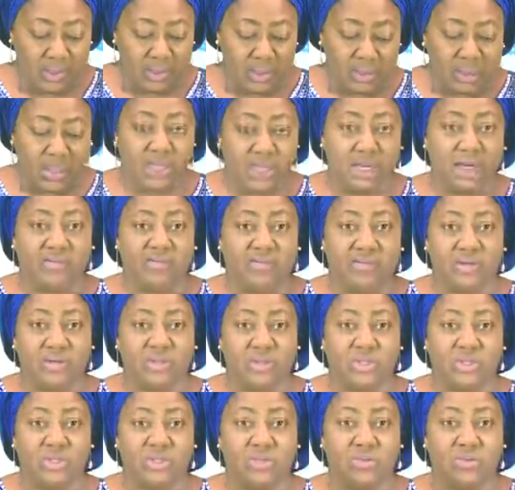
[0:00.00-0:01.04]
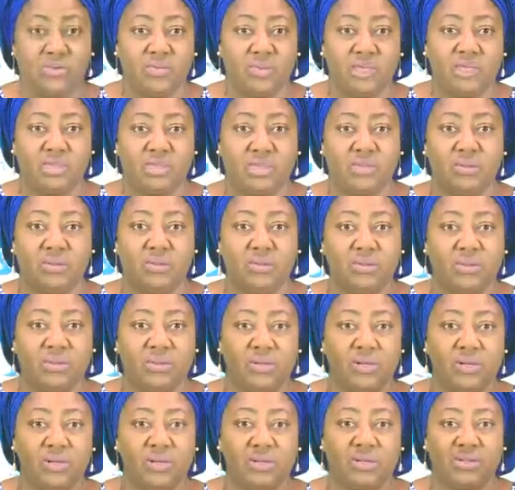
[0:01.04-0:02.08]
Governor Chukwuma
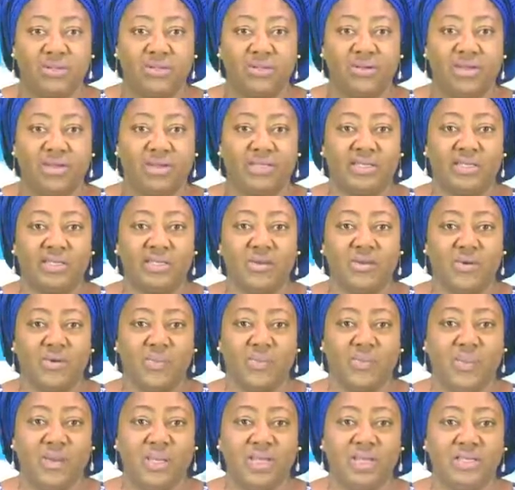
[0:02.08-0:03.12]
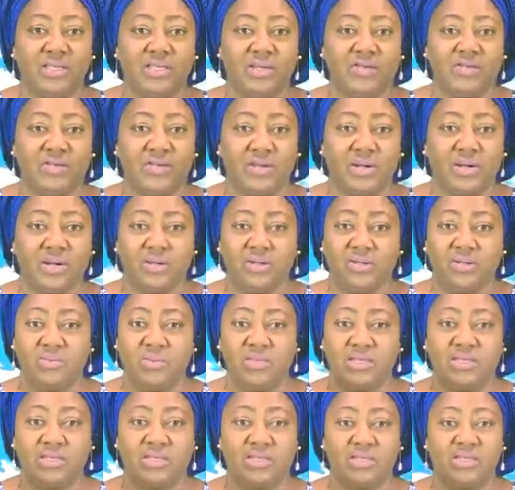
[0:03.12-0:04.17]
Soludo has directed a repeat of the
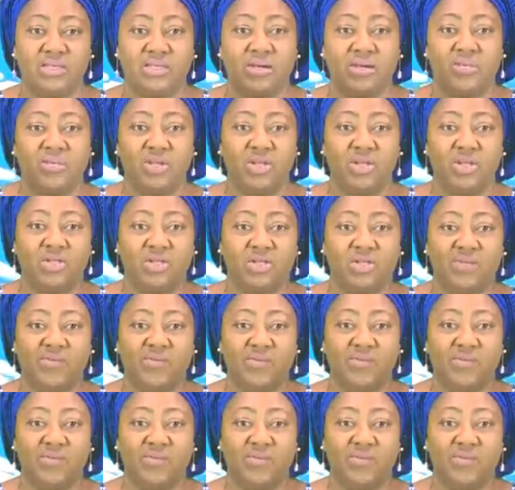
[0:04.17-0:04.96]
recruitment examination for